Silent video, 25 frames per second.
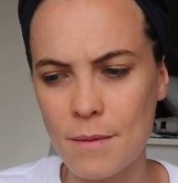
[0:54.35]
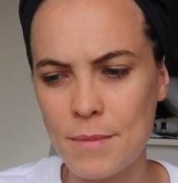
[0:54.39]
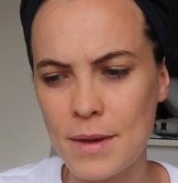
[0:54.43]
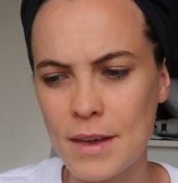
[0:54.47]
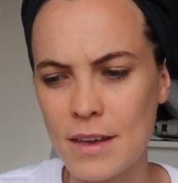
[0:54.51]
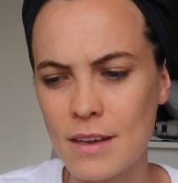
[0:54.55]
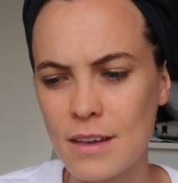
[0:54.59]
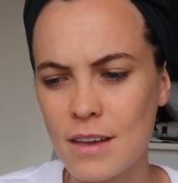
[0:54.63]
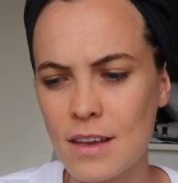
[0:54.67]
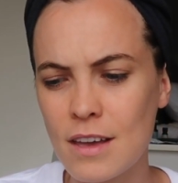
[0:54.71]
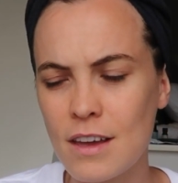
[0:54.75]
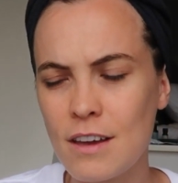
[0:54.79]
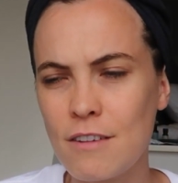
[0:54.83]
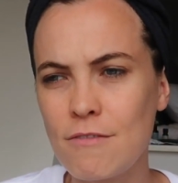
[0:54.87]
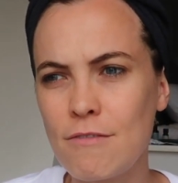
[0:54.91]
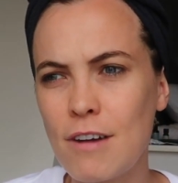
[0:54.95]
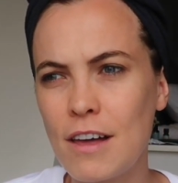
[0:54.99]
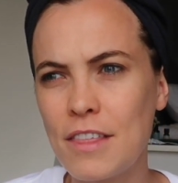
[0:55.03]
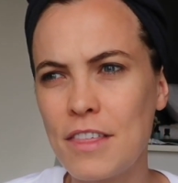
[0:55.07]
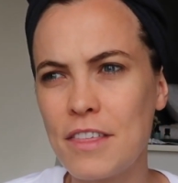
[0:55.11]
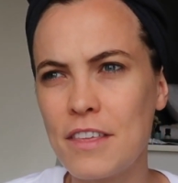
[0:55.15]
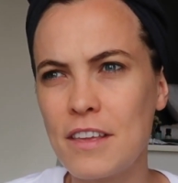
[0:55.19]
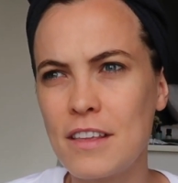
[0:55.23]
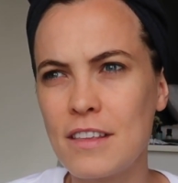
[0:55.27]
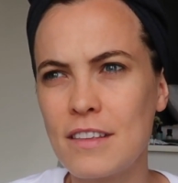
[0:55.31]
I mean,
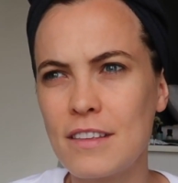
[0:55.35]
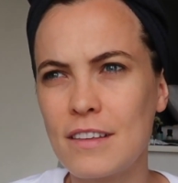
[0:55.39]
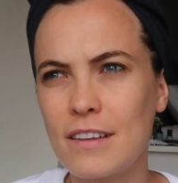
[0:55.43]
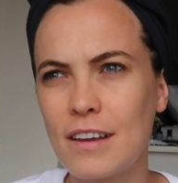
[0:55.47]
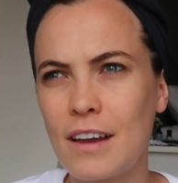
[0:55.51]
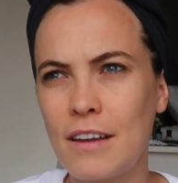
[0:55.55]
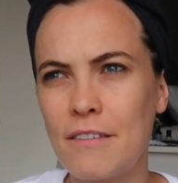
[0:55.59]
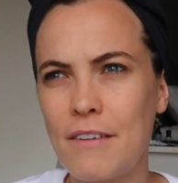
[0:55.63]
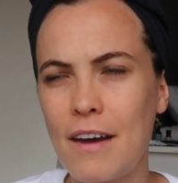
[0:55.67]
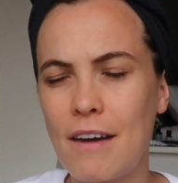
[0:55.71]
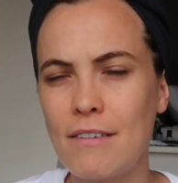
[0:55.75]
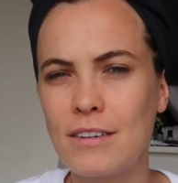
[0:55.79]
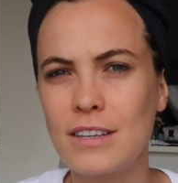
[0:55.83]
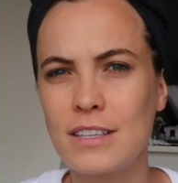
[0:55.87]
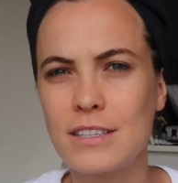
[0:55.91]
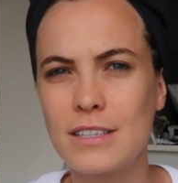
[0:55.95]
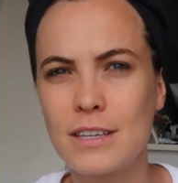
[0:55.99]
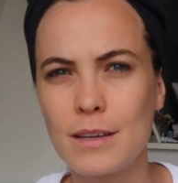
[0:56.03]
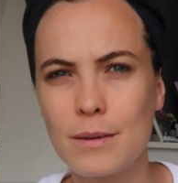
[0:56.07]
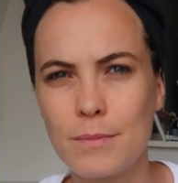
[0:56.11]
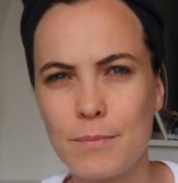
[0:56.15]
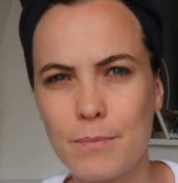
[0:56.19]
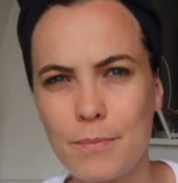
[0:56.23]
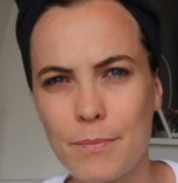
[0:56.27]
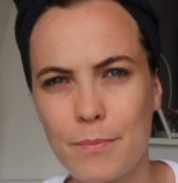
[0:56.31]
rather than kind of having
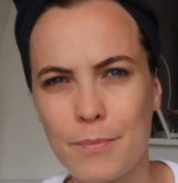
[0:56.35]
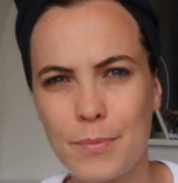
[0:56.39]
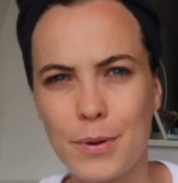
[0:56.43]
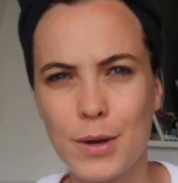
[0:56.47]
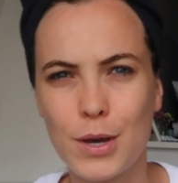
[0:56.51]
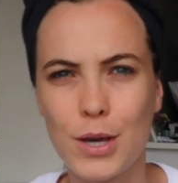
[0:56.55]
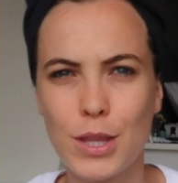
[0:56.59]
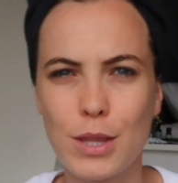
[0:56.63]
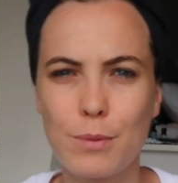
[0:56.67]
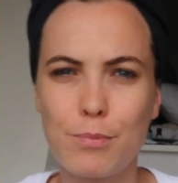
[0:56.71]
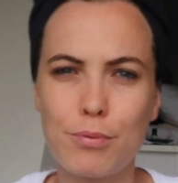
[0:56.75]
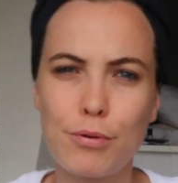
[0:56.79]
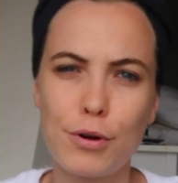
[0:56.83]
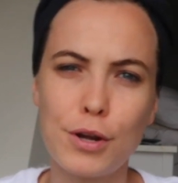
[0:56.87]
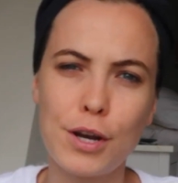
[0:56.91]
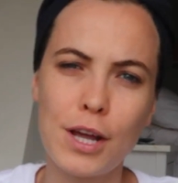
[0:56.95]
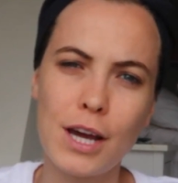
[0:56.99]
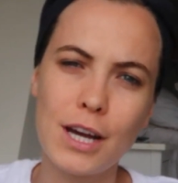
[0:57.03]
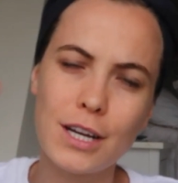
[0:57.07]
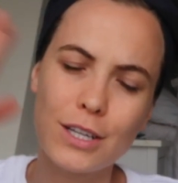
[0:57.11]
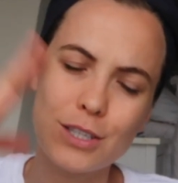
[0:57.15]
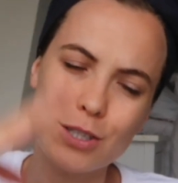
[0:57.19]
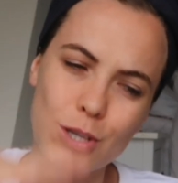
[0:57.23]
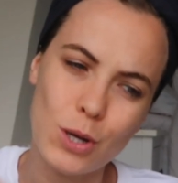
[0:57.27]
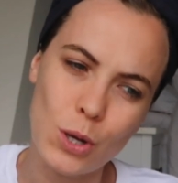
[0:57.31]
to put the
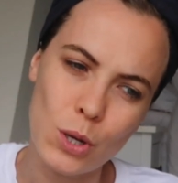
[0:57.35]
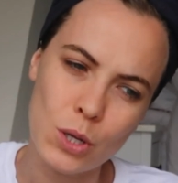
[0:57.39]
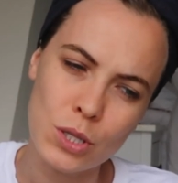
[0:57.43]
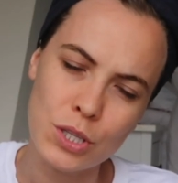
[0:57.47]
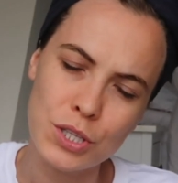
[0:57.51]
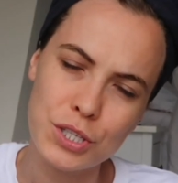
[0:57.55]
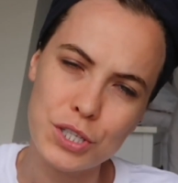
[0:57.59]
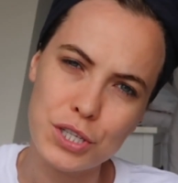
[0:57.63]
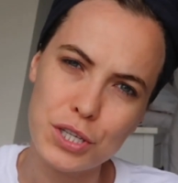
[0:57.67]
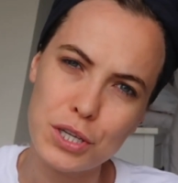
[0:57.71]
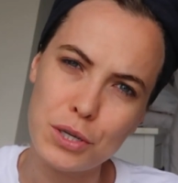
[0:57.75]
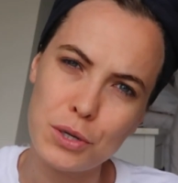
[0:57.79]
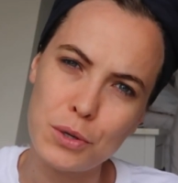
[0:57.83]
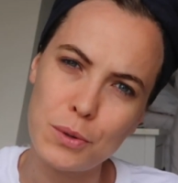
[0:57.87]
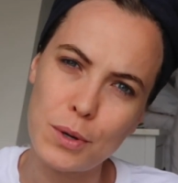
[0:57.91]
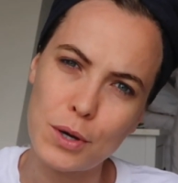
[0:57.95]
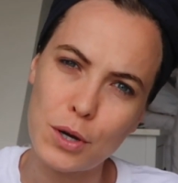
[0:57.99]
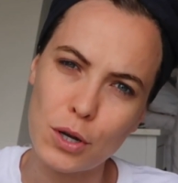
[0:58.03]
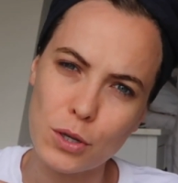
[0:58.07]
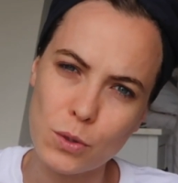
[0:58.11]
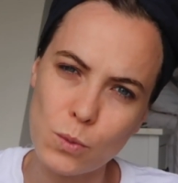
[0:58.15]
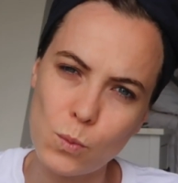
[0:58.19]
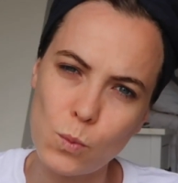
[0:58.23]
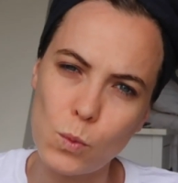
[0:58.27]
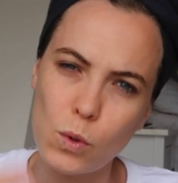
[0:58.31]
product onto a
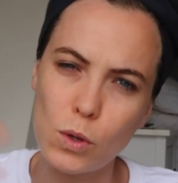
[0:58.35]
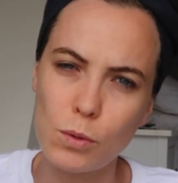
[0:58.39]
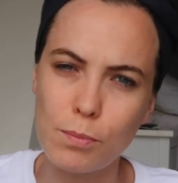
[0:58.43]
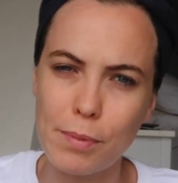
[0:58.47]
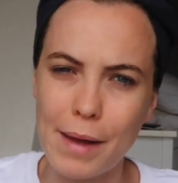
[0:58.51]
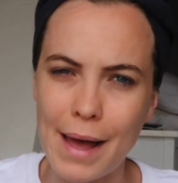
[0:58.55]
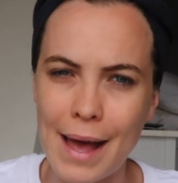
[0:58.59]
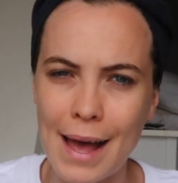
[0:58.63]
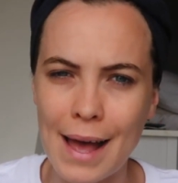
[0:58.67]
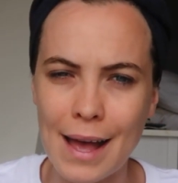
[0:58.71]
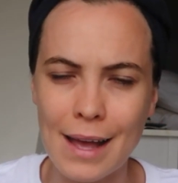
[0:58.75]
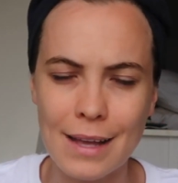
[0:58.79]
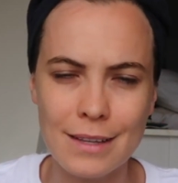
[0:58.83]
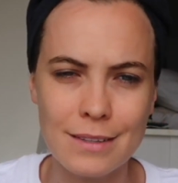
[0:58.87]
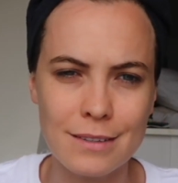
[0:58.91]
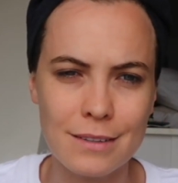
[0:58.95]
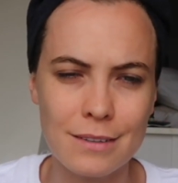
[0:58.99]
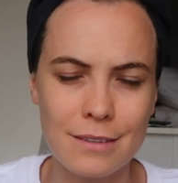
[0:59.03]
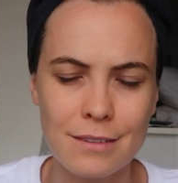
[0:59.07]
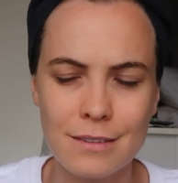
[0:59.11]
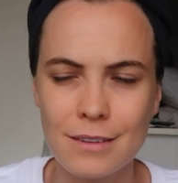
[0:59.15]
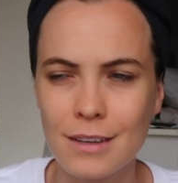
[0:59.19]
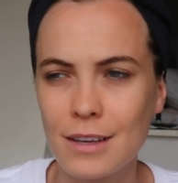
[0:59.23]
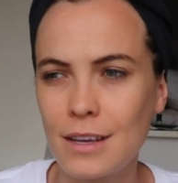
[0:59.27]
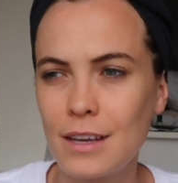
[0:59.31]
cotton wool pad
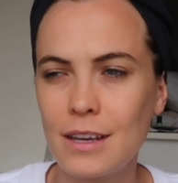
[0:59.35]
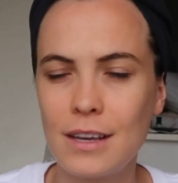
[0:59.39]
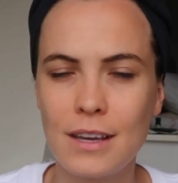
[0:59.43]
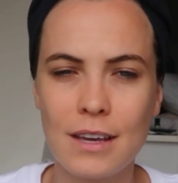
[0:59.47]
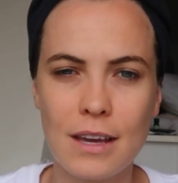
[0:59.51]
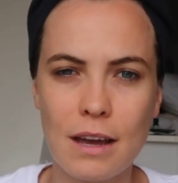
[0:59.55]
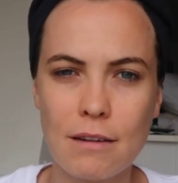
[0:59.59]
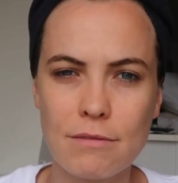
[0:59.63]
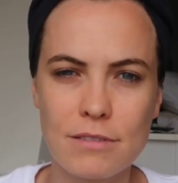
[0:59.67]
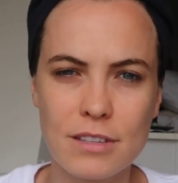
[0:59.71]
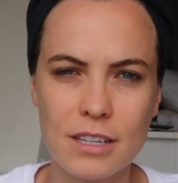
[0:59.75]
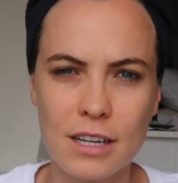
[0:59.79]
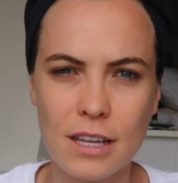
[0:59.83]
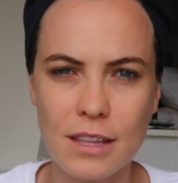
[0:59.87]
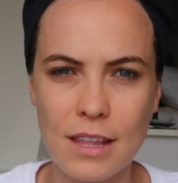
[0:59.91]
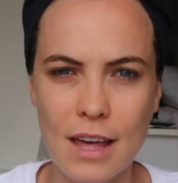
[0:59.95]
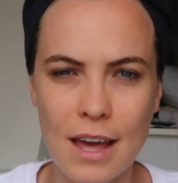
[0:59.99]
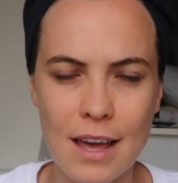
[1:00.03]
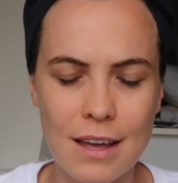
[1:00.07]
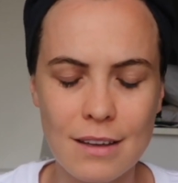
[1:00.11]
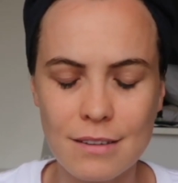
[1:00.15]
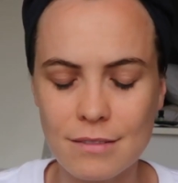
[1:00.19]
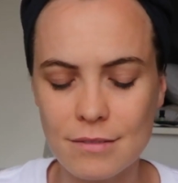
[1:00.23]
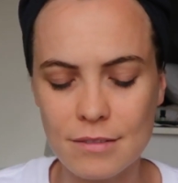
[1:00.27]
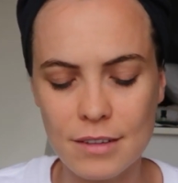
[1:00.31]
and everything like
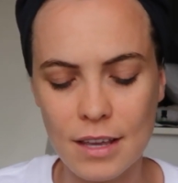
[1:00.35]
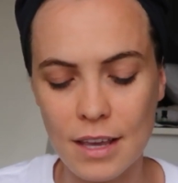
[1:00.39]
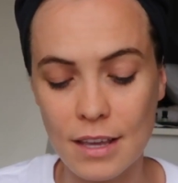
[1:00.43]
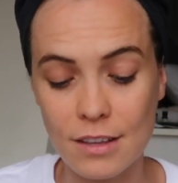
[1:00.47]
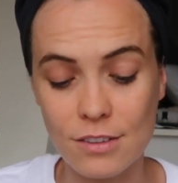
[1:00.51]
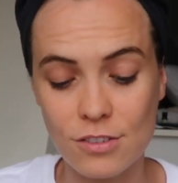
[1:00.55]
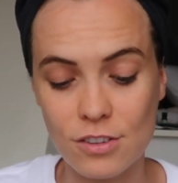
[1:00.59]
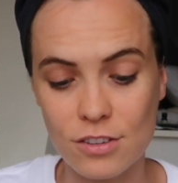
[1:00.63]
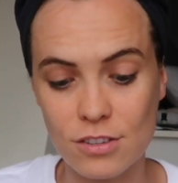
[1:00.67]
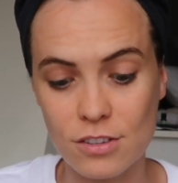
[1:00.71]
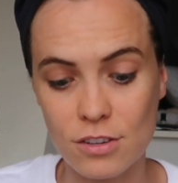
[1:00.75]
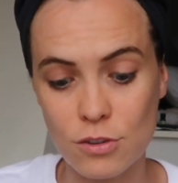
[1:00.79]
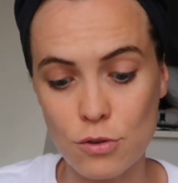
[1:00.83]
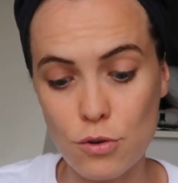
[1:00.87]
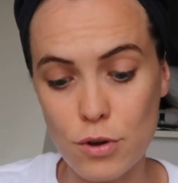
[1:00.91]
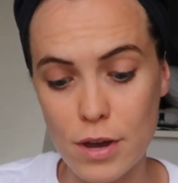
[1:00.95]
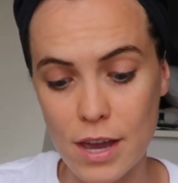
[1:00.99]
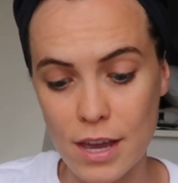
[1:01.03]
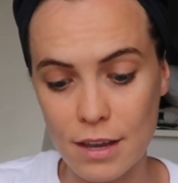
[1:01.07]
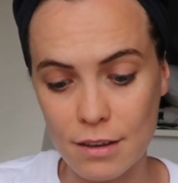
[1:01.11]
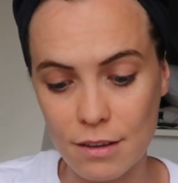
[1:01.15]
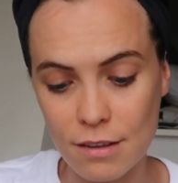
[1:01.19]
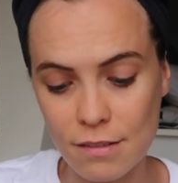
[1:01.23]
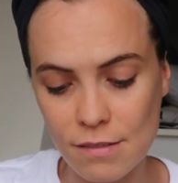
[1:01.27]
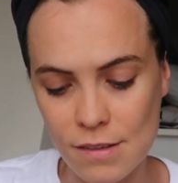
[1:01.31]
that, it's just
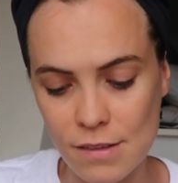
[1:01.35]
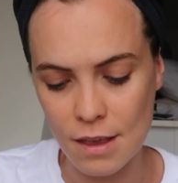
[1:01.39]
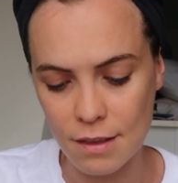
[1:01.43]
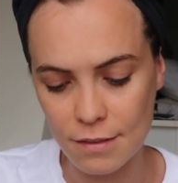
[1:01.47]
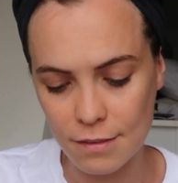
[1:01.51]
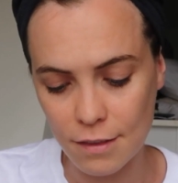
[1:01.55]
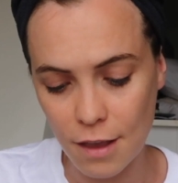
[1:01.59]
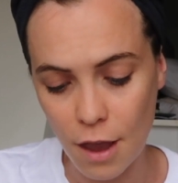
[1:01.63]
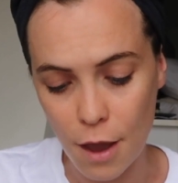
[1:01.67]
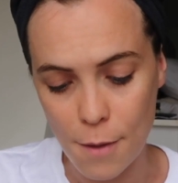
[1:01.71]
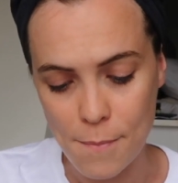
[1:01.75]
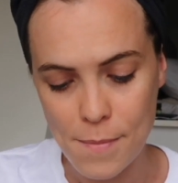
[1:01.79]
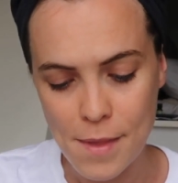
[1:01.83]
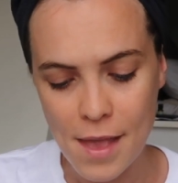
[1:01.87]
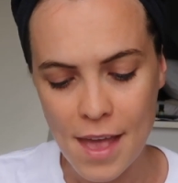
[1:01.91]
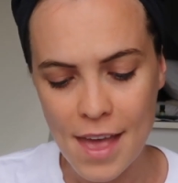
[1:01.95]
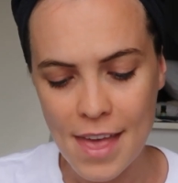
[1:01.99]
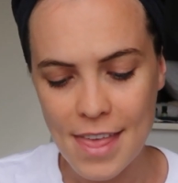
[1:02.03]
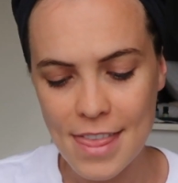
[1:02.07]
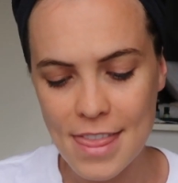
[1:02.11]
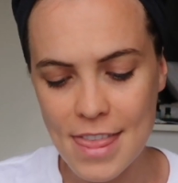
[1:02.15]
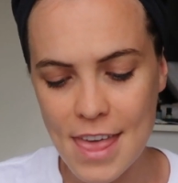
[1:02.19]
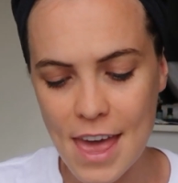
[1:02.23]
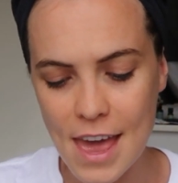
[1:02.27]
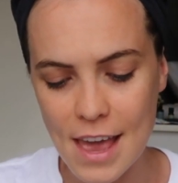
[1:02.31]
annoying, it? So
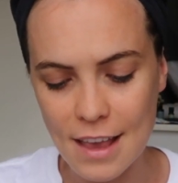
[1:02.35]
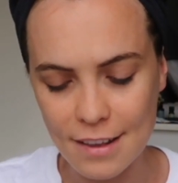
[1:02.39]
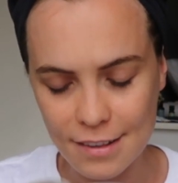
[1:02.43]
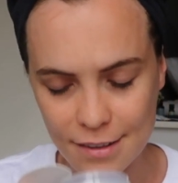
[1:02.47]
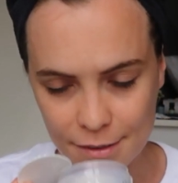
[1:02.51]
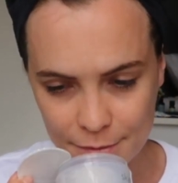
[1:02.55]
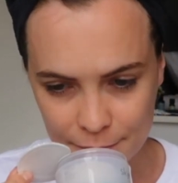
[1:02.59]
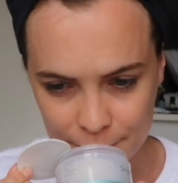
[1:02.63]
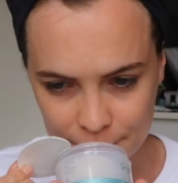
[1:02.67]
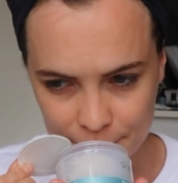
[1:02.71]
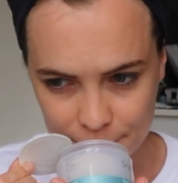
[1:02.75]
this,